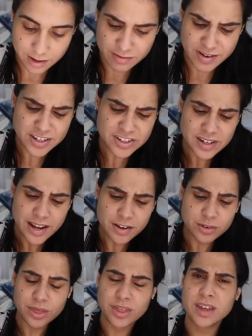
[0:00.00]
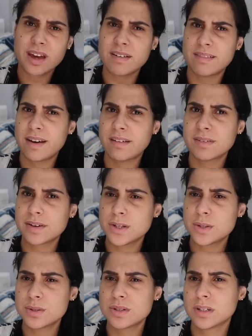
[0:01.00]
I don't think I've ever
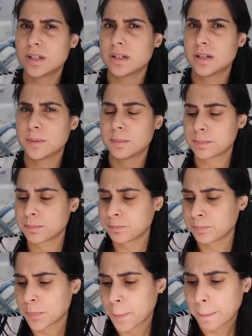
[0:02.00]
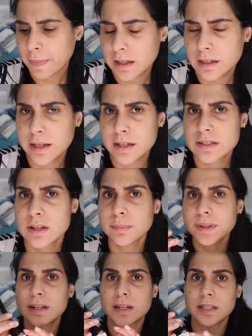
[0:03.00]
used like
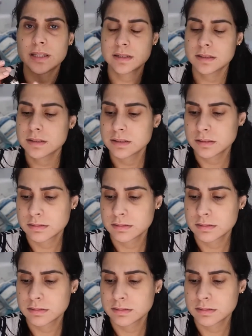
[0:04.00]
something like this.